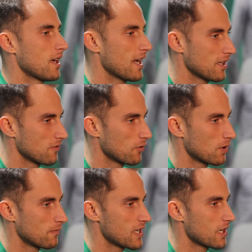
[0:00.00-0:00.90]
I had a
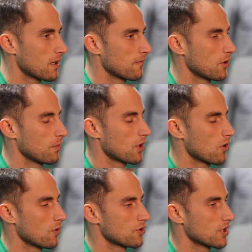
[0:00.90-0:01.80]
warm welcome from the
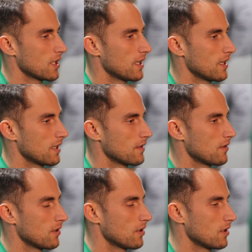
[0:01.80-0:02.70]
coach and